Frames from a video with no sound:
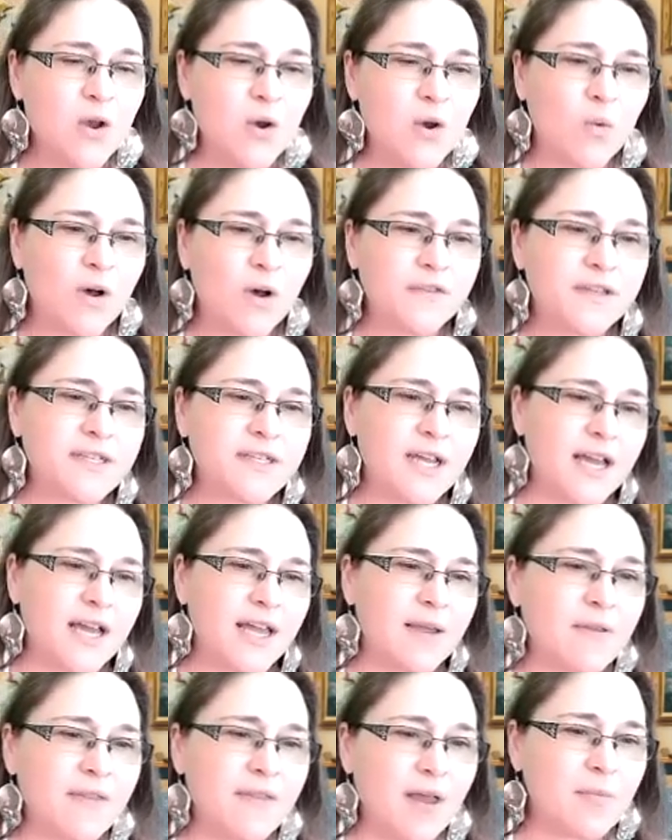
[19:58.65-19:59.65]
Well, at the
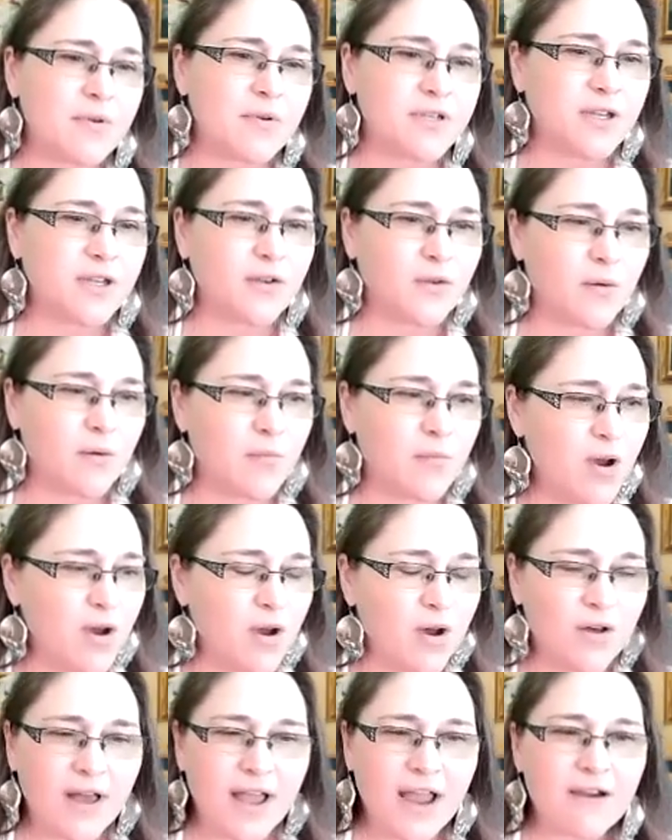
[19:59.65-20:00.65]
time in that particular
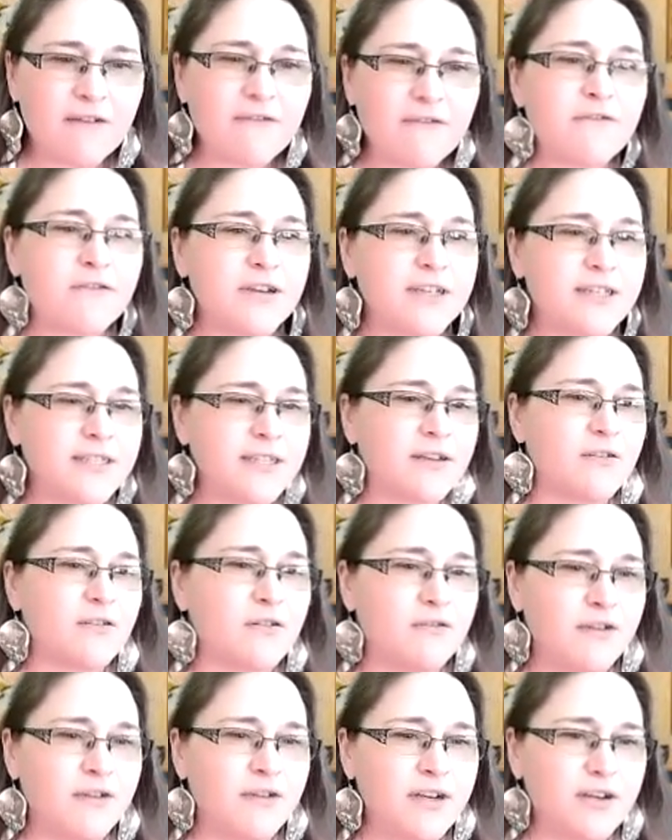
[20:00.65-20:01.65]
mall, every
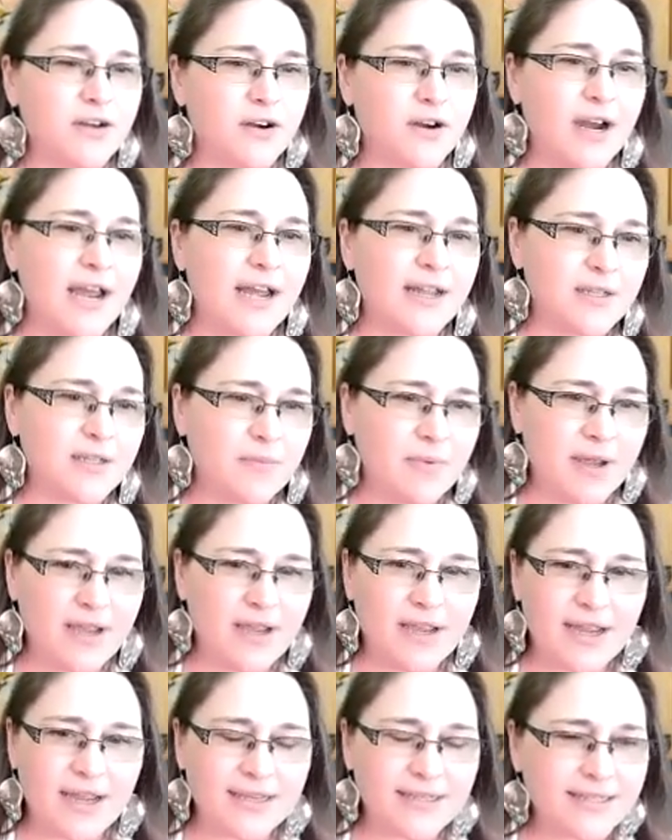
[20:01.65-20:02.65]
single vendor had to
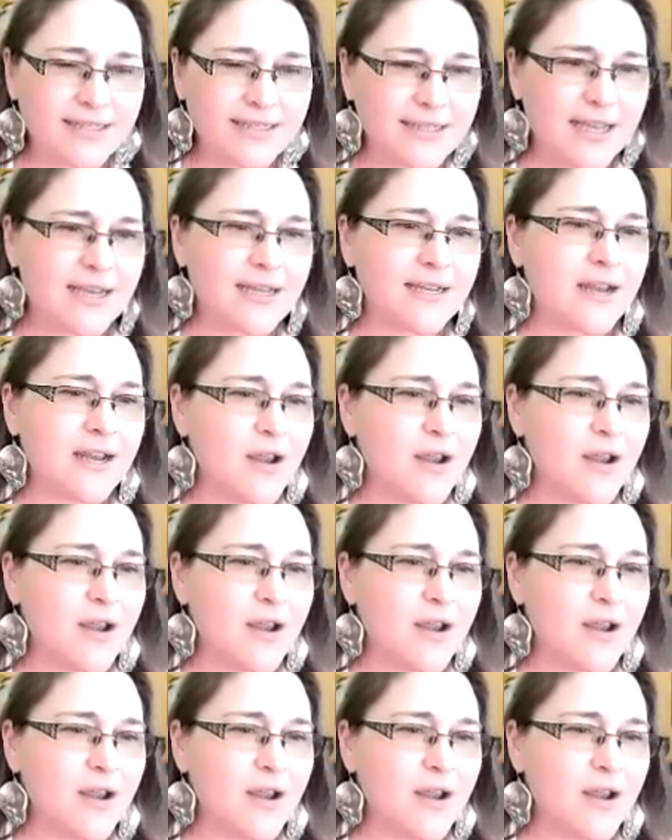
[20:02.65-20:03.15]
pay a set